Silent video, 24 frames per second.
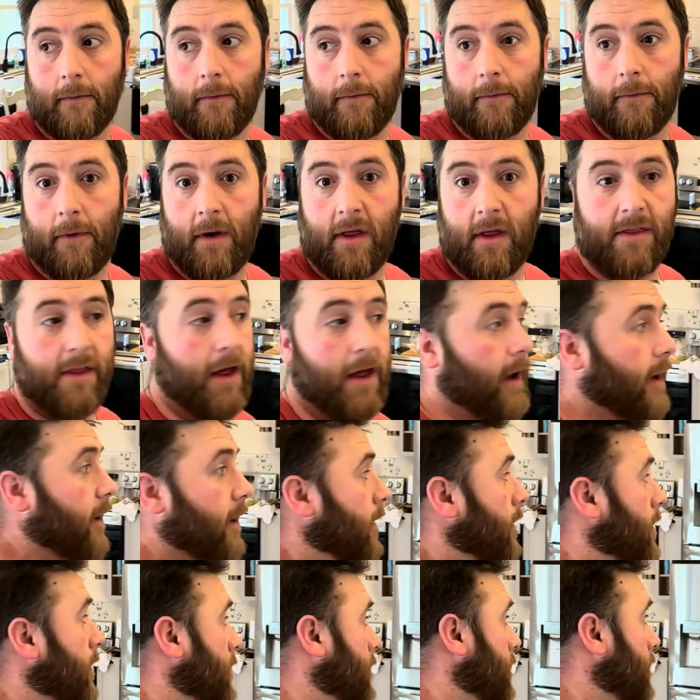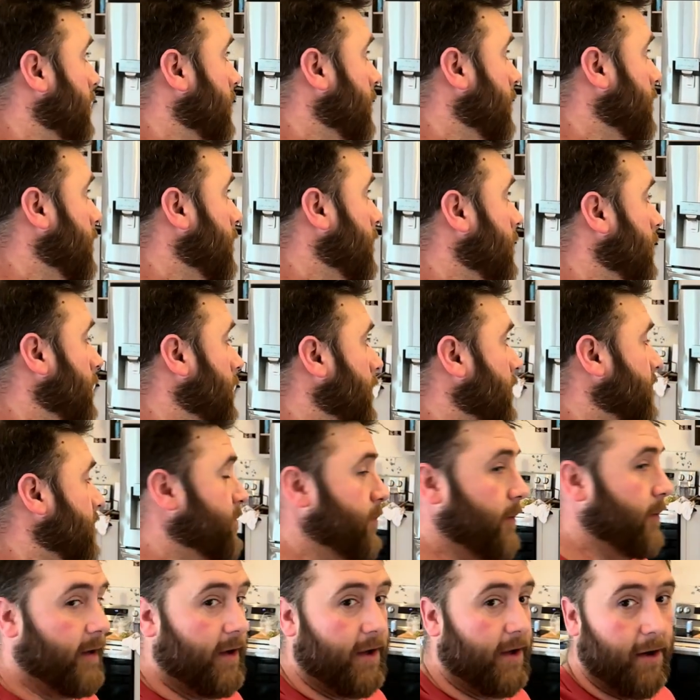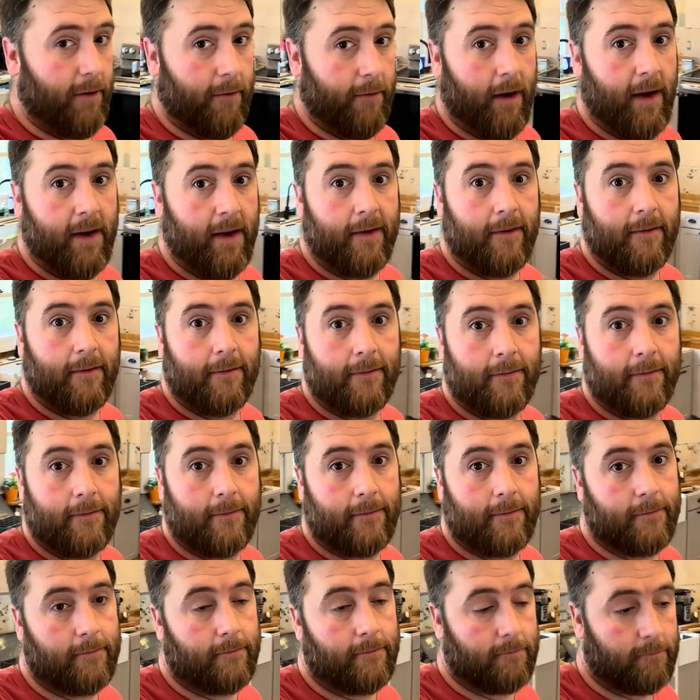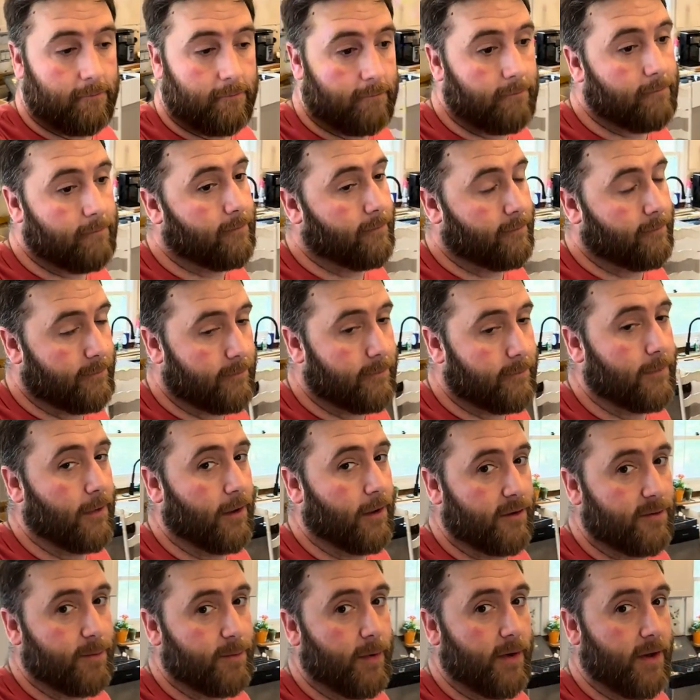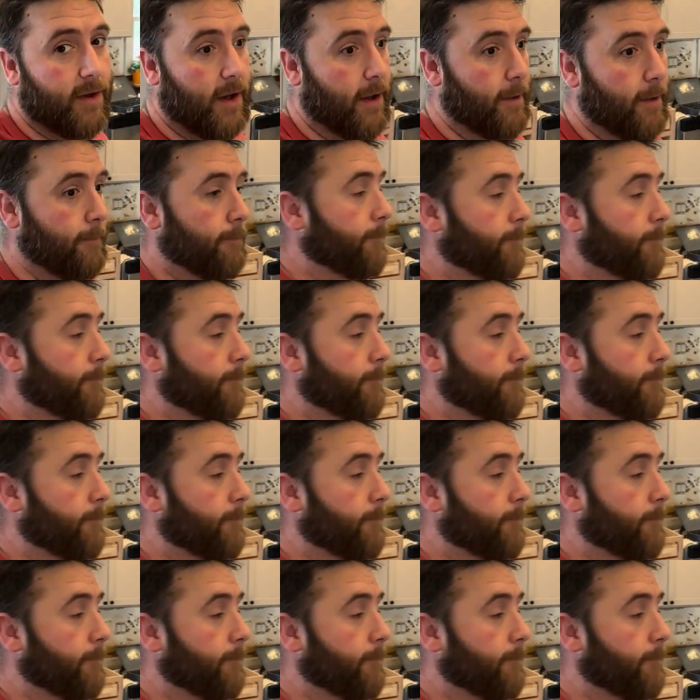What do you think? Looks pretty good, right? Looks pretty good.